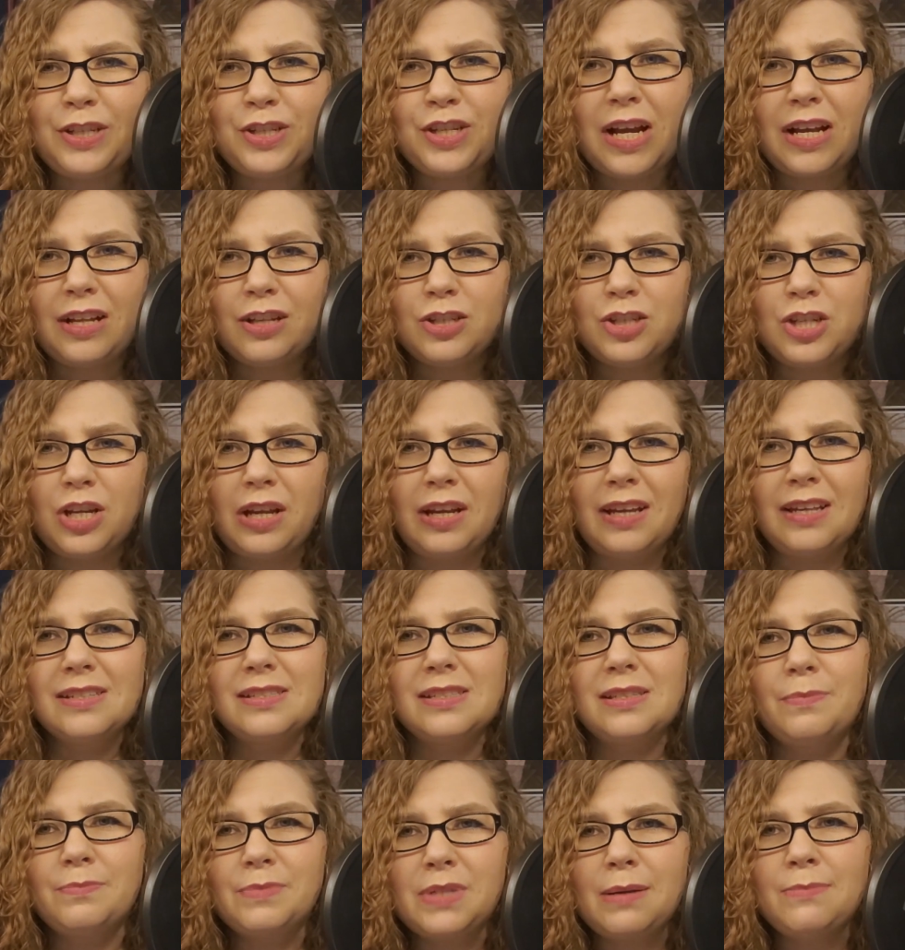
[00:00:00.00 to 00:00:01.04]
challenging because
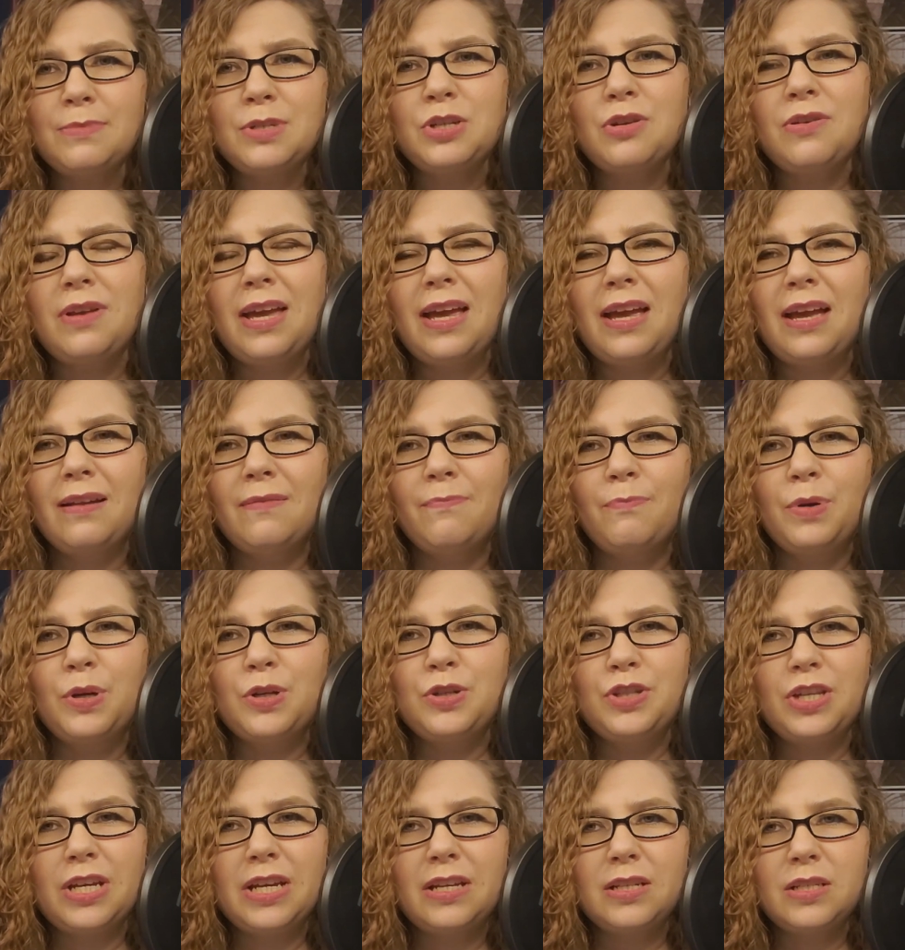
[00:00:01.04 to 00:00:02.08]
sometimes you can't
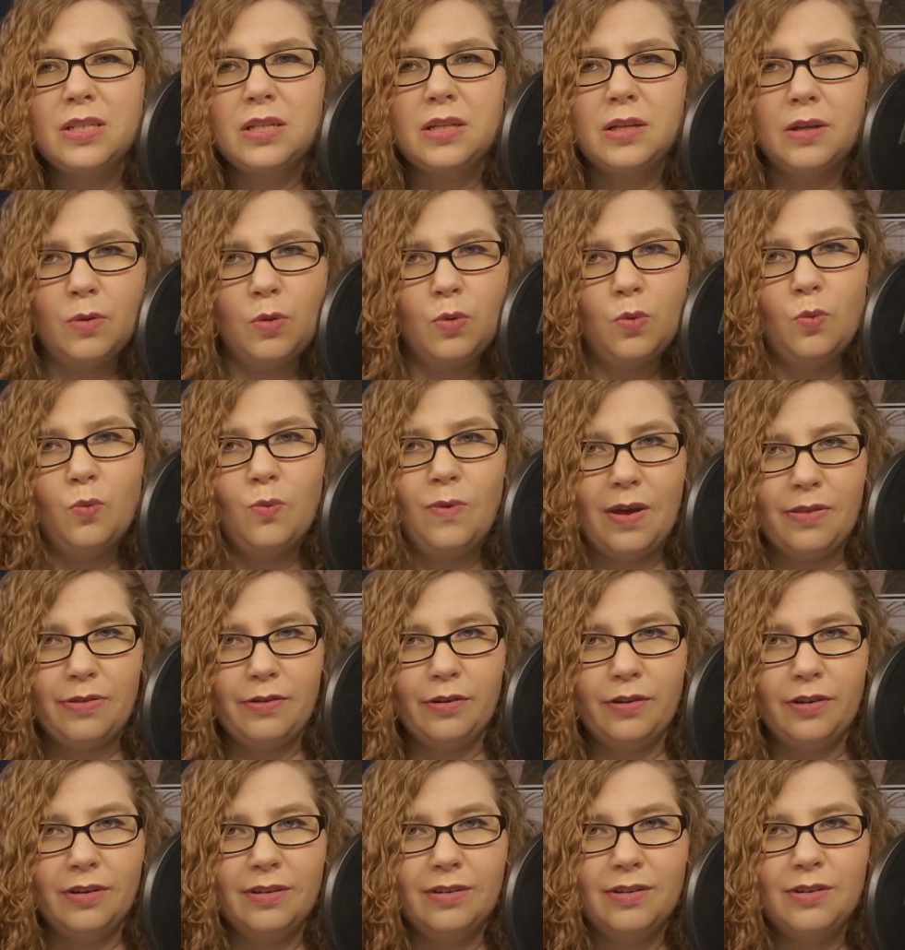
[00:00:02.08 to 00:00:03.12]
predict
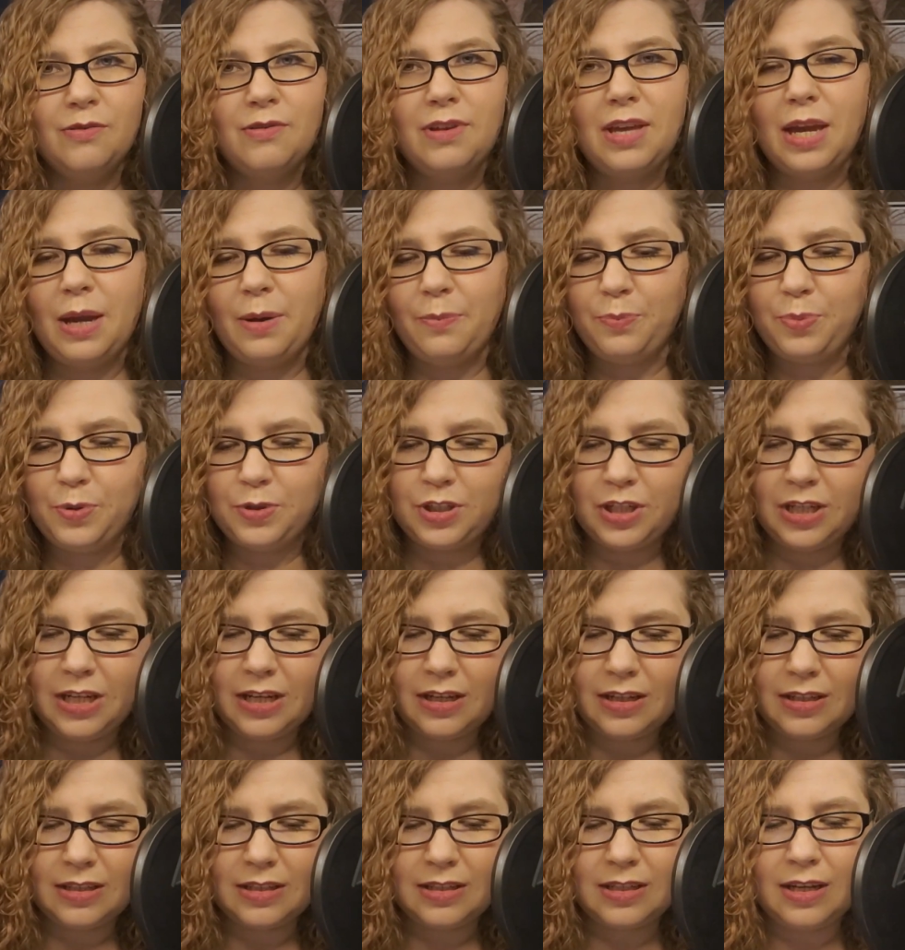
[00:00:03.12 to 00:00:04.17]
weather. You can't
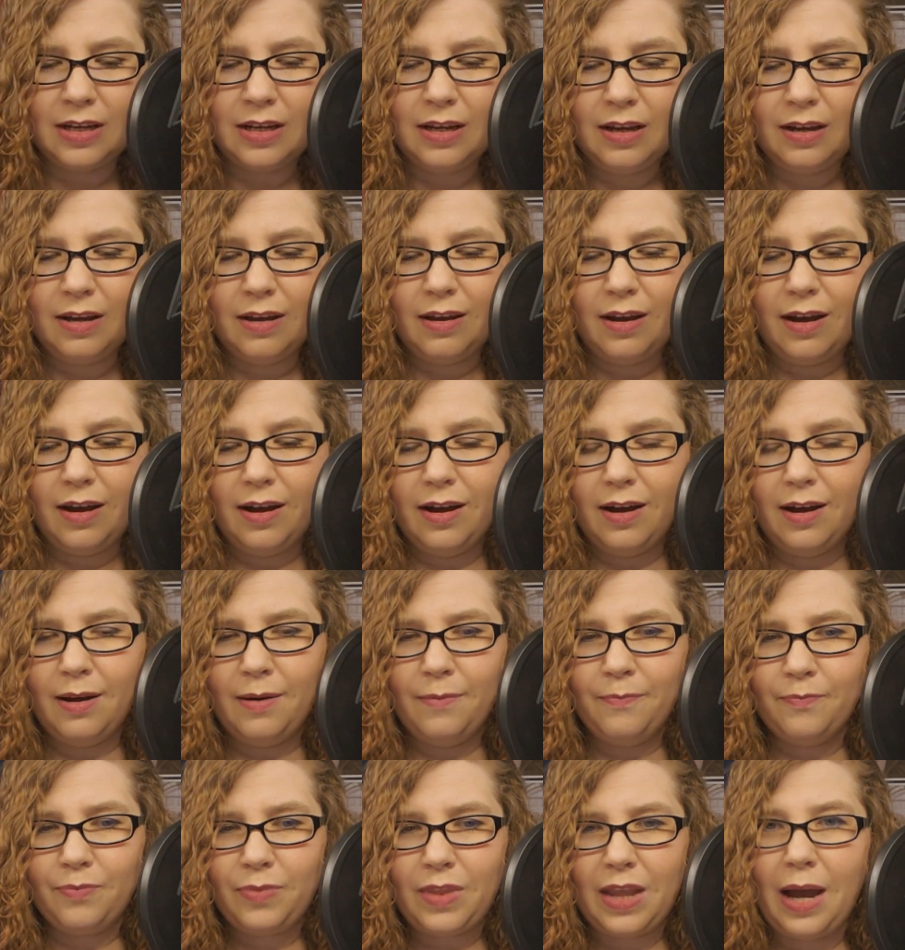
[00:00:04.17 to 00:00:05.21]
predict
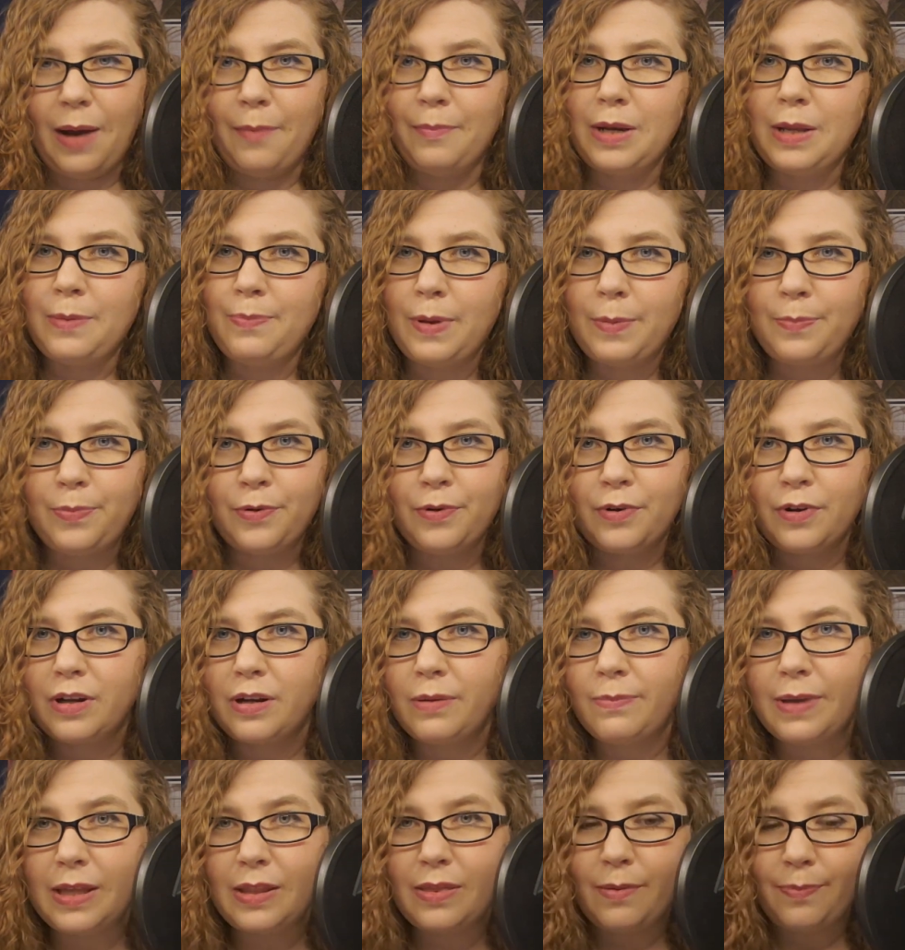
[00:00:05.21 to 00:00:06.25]
how many people are going to
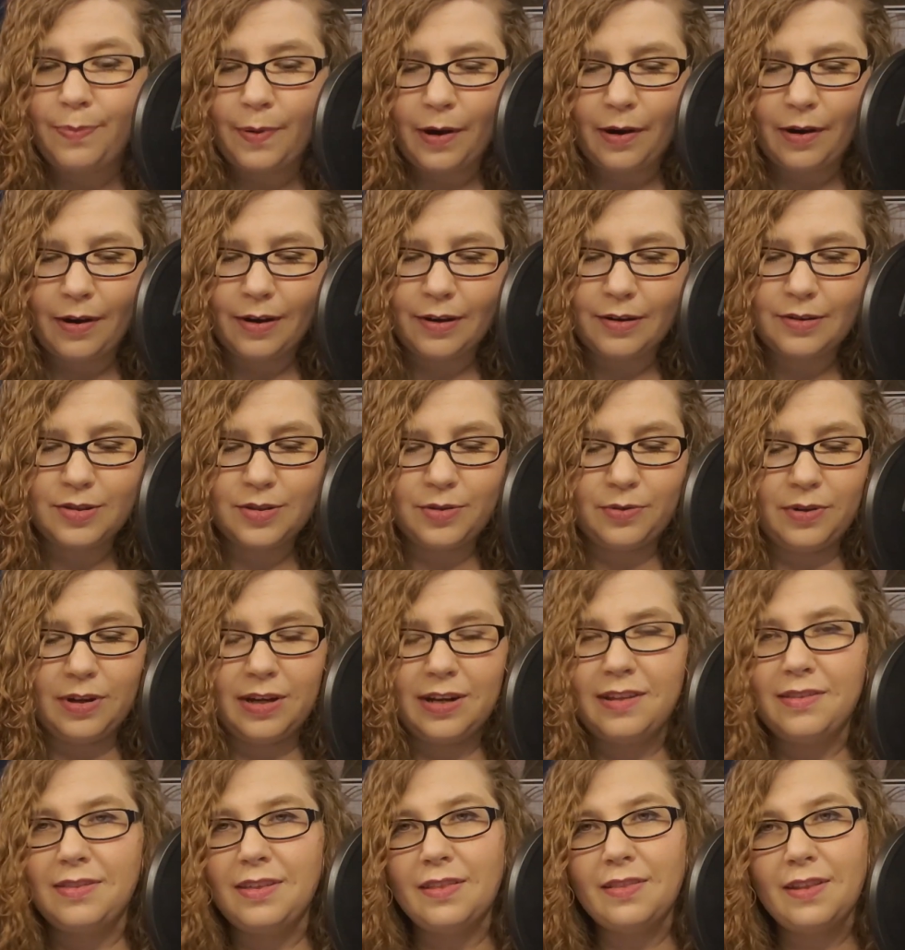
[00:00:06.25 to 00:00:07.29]
be in the parks or
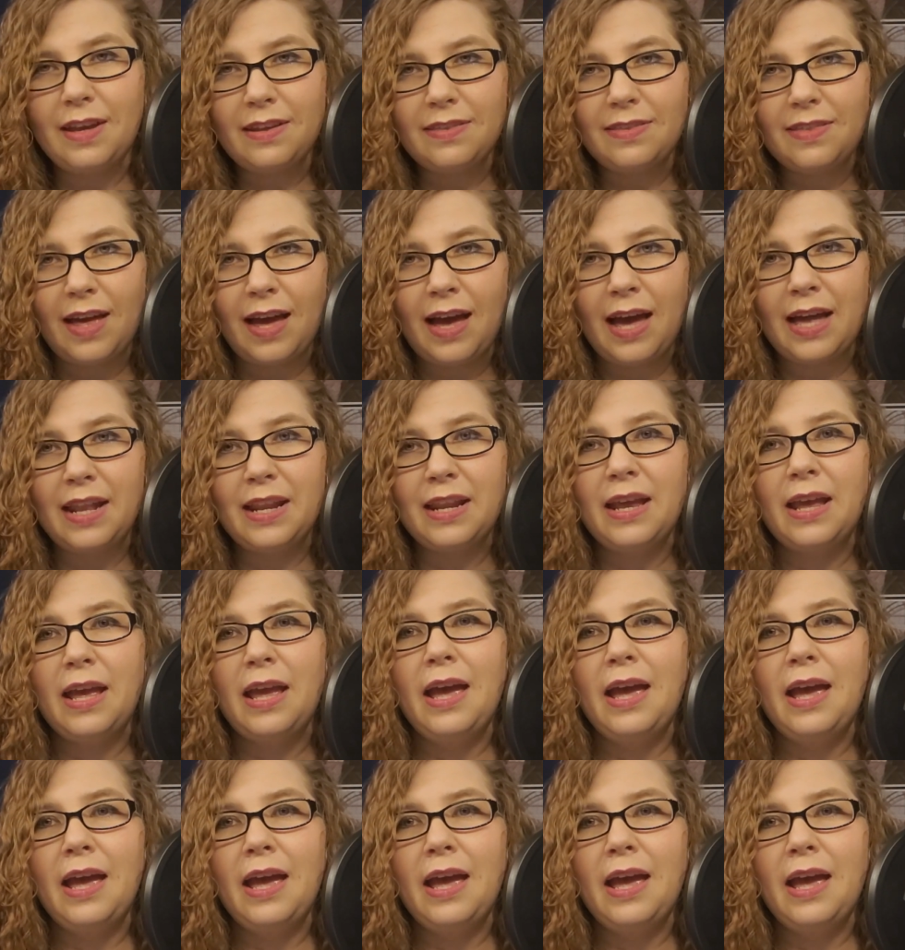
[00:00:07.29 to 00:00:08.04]
anything like that.